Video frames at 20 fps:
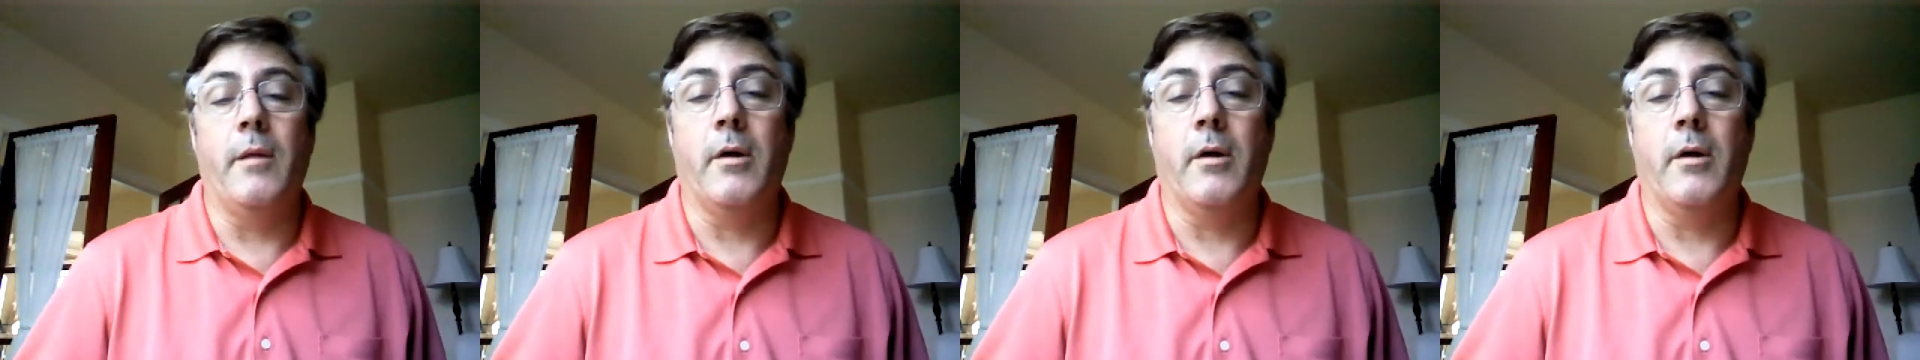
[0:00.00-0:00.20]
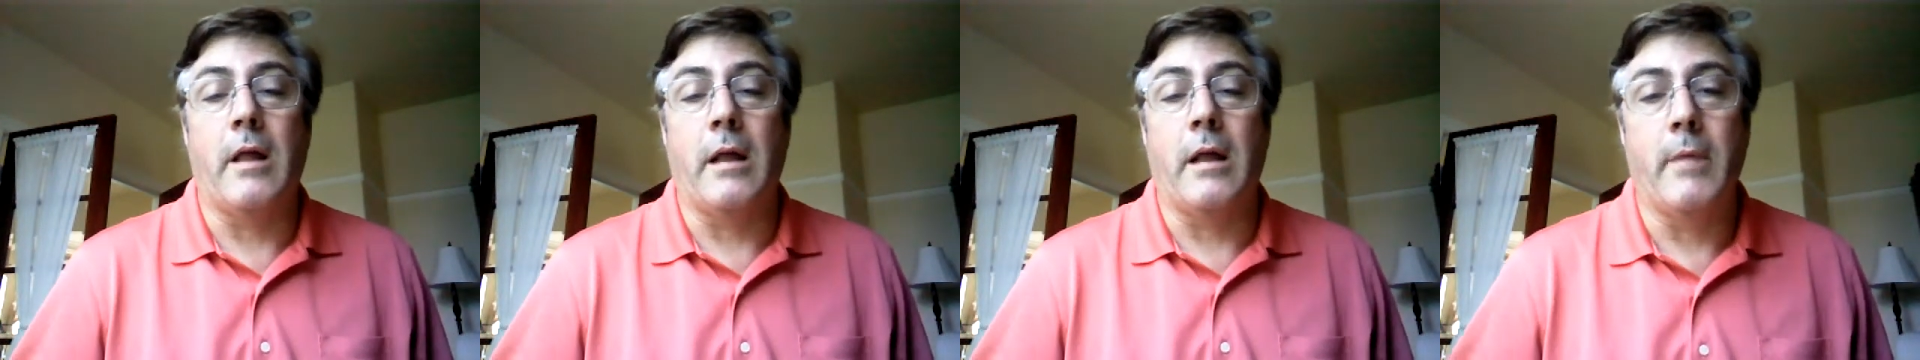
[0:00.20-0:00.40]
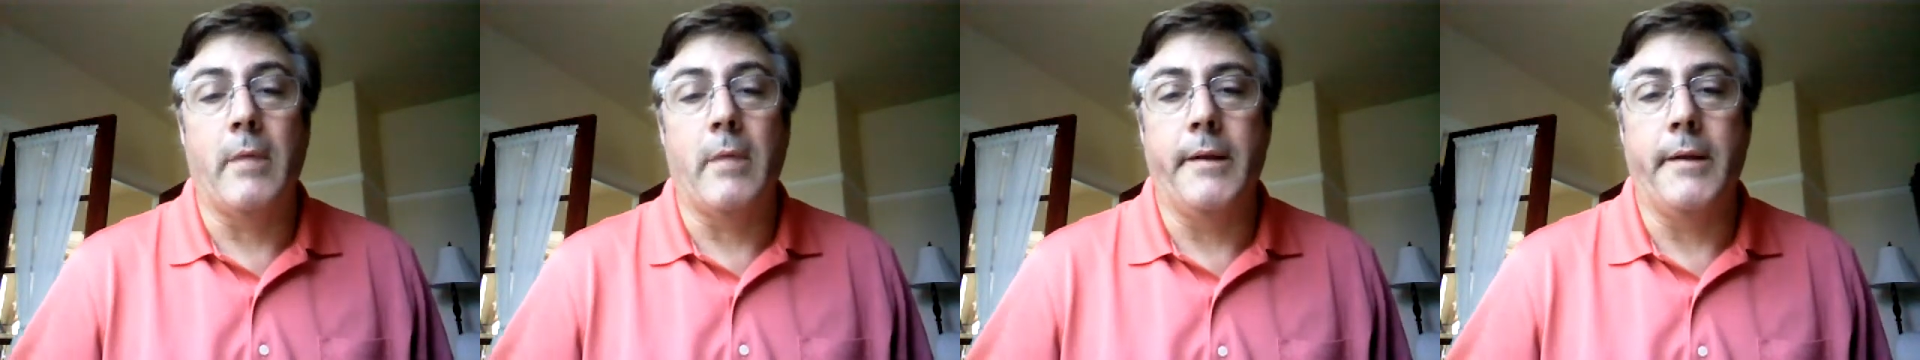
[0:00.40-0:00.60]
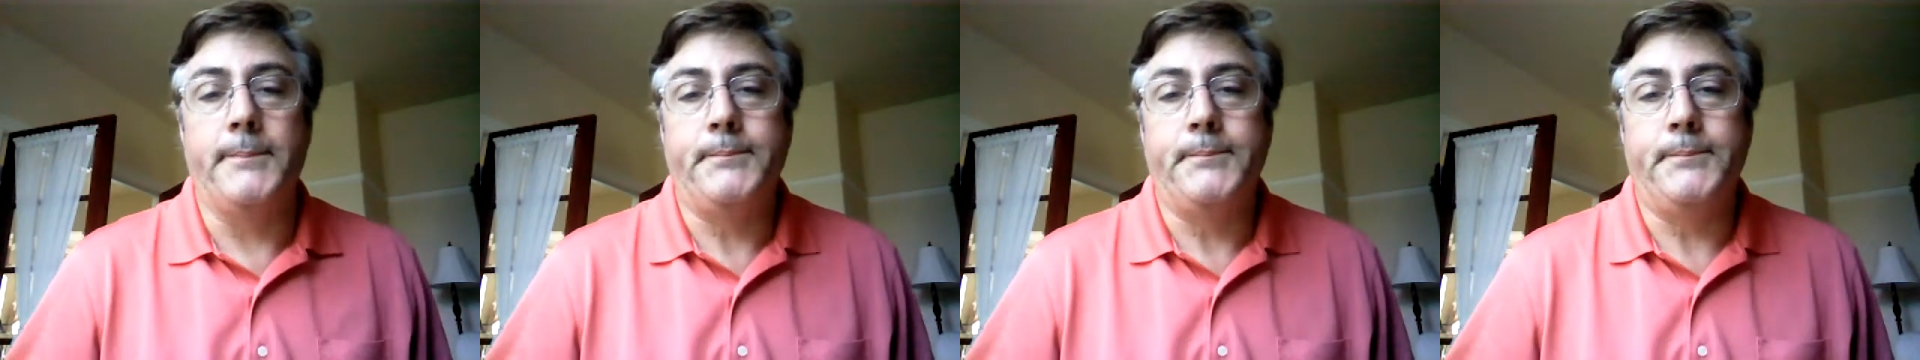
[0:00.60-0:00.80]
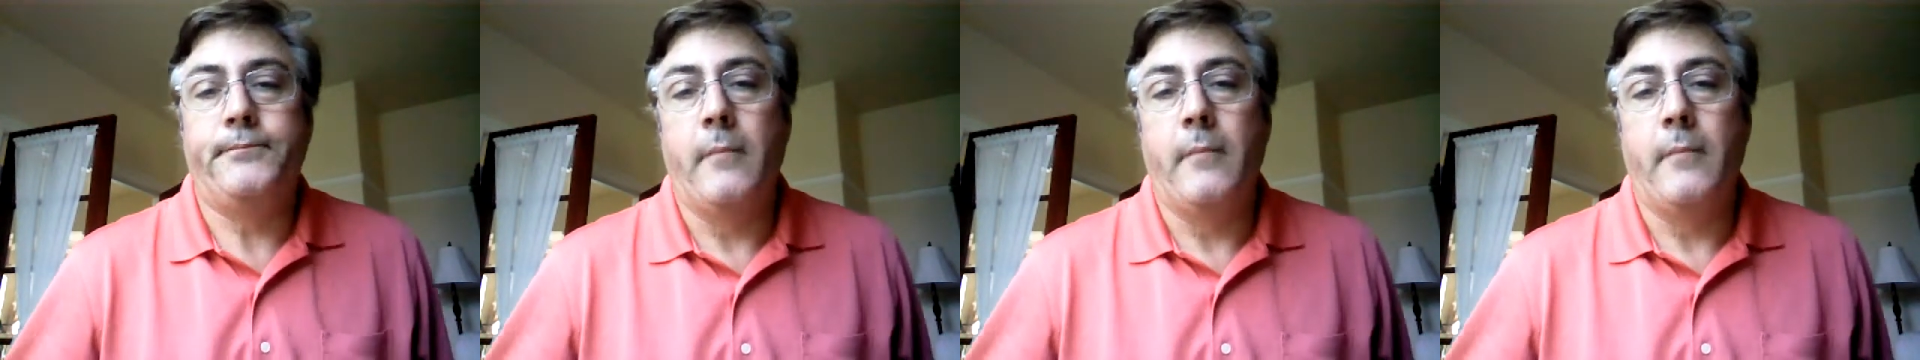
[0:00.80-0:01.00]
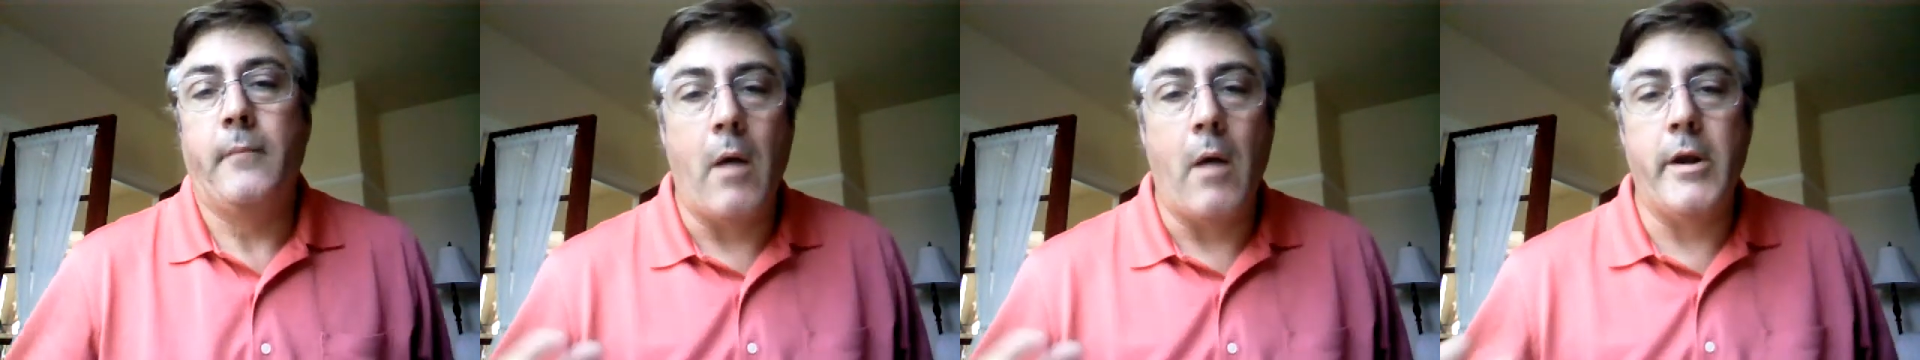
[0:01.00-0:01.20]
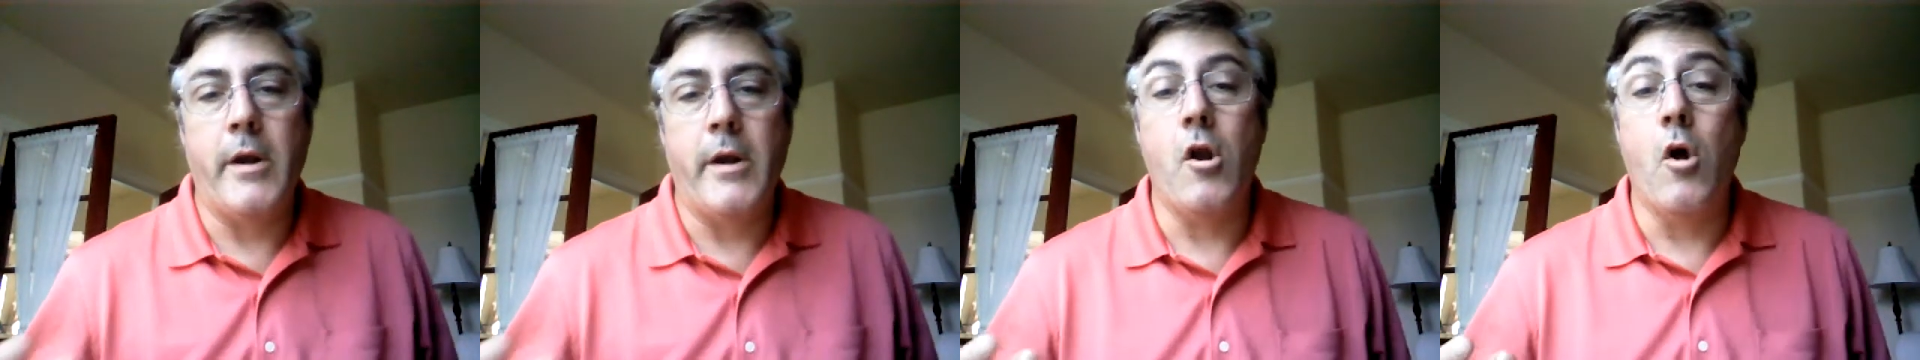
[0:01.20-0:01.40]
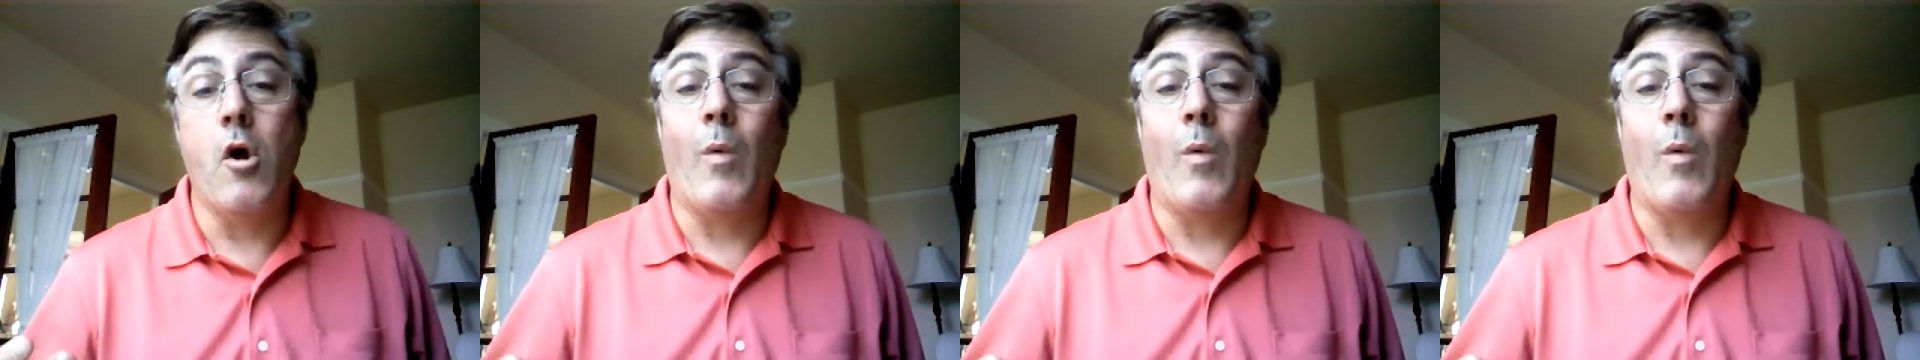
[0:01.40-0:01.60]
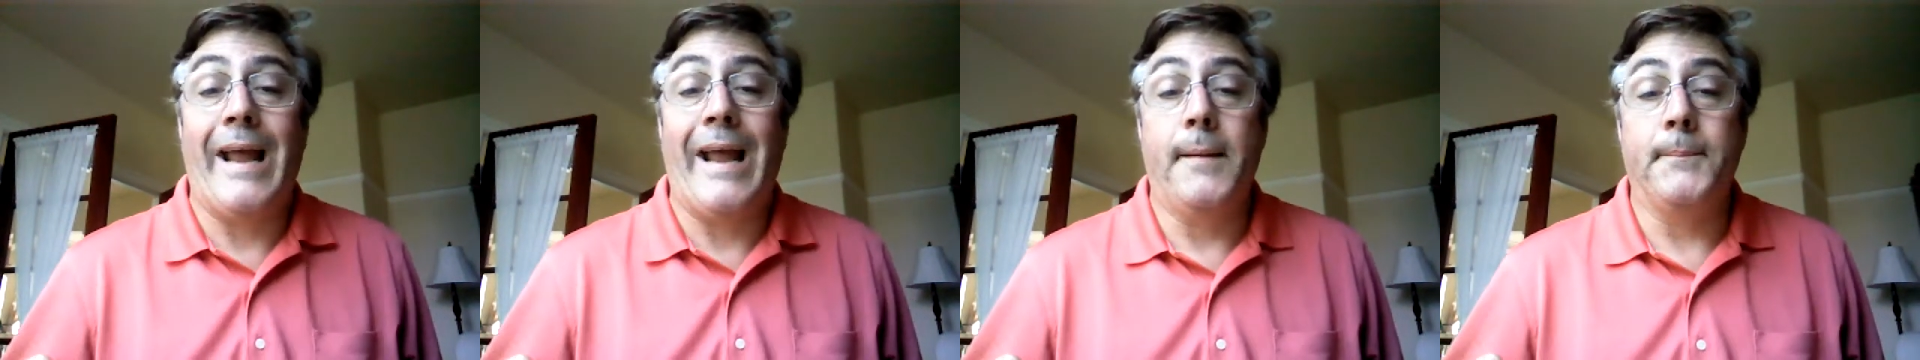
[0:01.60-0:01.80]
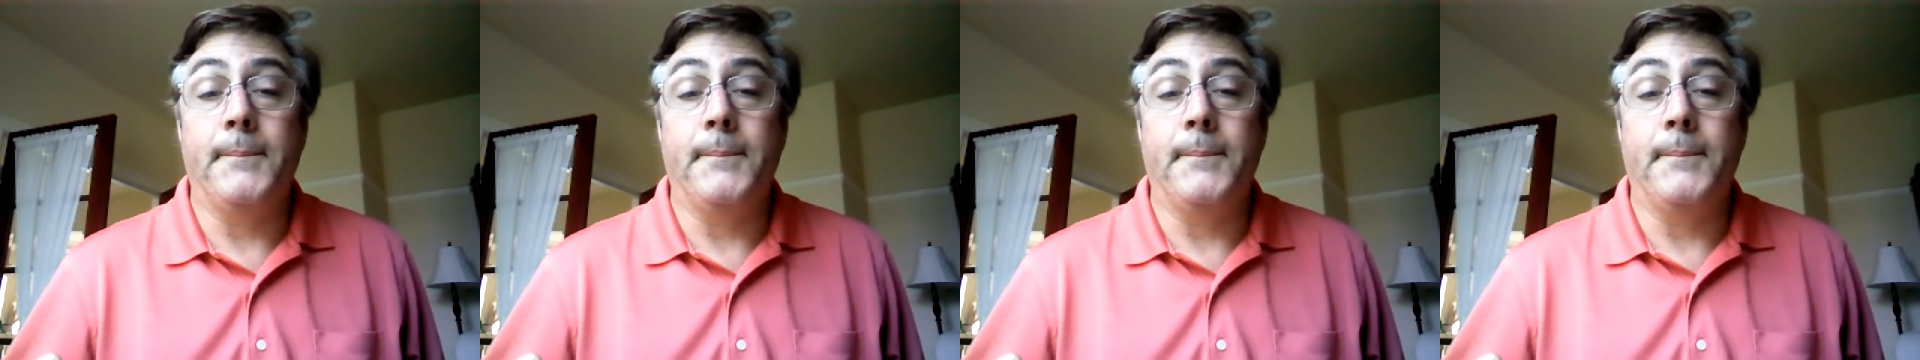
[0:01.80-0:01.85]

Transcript: a book like mine. I want to know why.